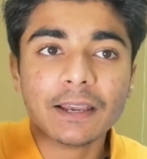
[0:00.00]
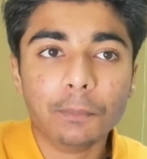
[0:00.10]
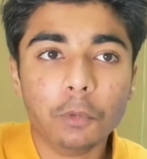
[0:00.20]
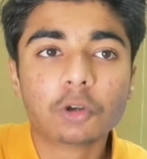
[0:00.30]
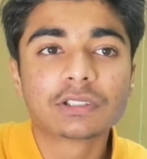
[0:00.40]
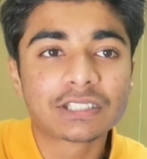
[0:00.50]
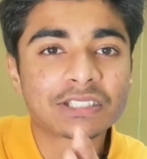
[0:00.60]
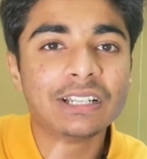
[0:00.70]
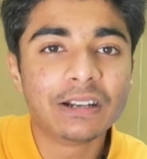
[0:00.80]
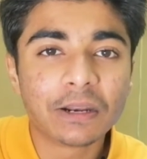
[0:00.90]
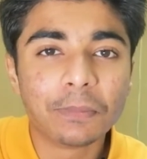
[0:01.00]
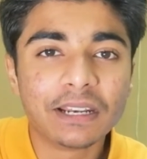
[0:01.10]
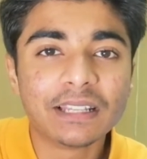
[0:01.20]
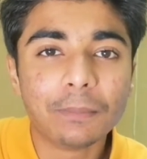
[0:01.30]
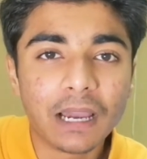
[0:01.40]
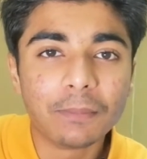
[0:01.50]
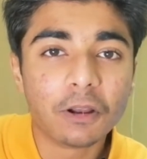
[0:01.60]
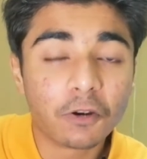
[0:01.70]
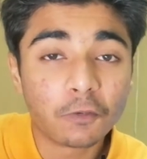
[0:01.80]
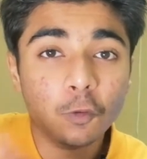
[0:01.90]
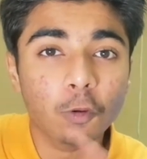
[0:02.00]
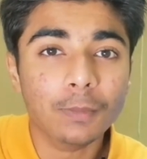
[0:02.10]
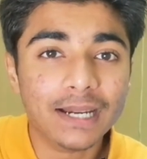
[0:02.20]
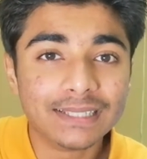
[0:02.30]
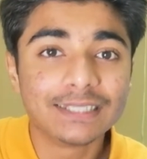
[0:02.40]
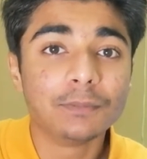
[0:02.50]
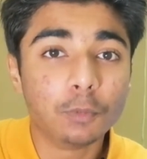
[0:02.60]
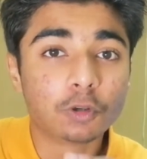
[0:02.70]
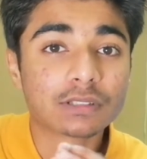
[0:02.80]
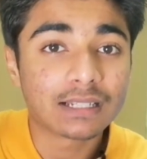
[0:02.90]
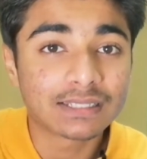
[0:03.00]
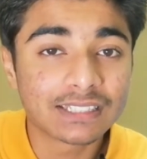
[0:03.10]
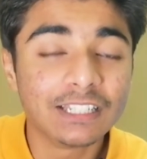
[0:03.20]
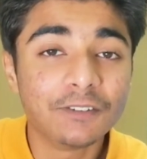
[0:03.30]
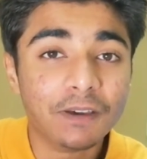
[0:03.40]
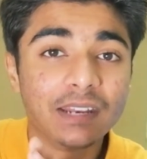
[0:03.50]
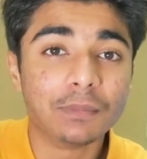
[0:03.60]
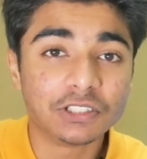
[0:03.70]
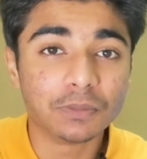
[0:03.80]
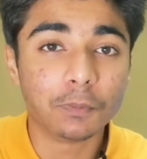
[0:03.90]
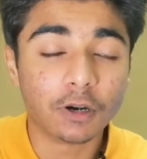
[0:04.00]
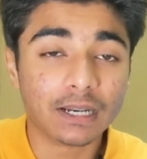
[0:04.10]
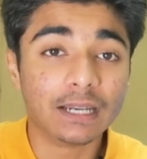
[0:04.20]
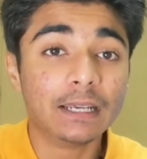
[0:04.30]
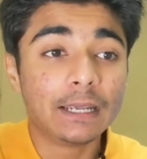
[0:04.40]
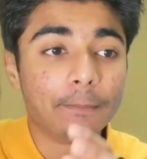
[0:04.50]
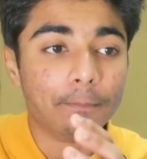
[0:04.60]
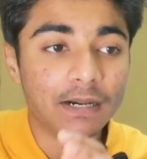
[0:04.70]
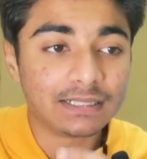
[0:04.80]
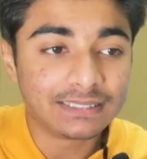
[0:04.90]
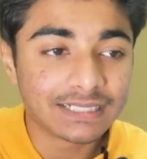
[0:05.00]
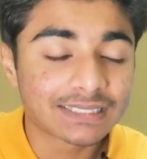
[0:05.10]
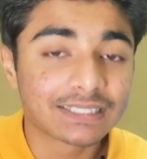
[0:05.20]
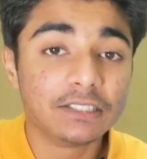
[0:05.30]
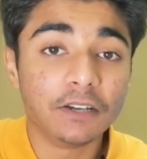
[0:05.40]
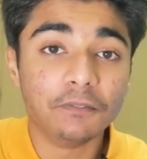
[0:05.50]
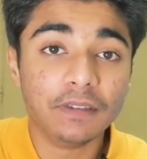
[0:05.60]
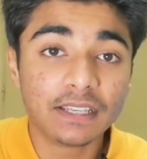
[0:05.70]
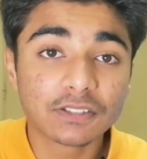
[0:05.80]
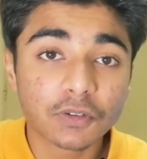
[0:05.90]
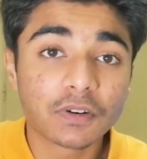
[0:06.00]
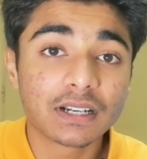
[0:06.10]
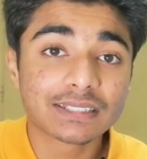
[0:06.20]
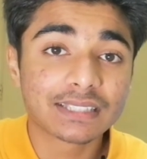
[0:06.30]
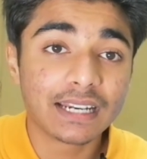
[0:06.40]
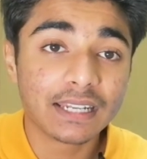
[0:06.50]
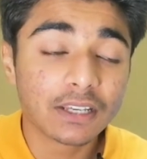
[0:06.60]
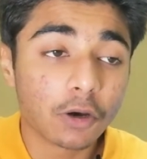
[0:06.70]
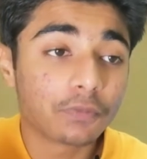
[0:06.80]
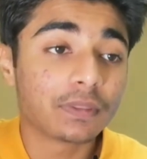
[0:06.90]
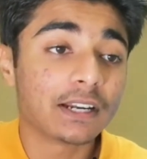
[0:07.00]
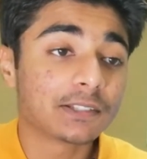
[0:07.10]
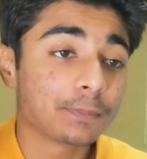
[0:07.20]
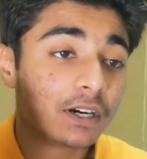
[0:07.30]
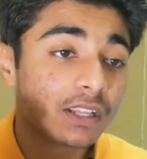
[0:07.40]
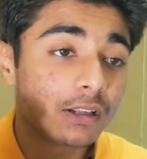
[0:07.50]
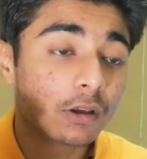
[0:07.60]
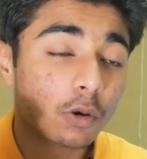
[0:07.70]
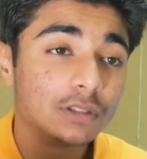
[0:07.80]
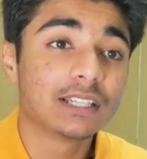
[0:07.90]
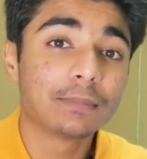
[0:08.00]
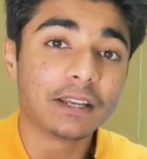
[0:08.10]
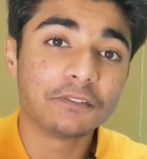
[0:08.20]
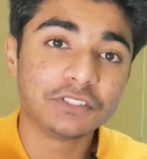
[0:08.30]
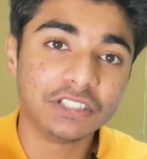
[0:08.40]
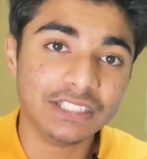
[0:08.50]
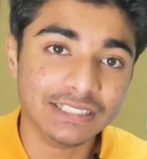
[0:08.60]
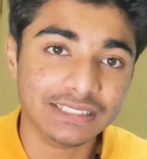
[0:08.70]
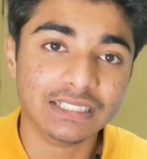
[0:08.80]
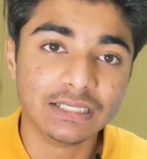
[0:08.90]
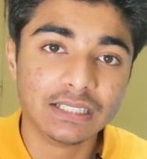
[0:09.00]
books still remain the bible of whole medicine. Books are still very much important, but just the ways of understanding of that particular concept have changed.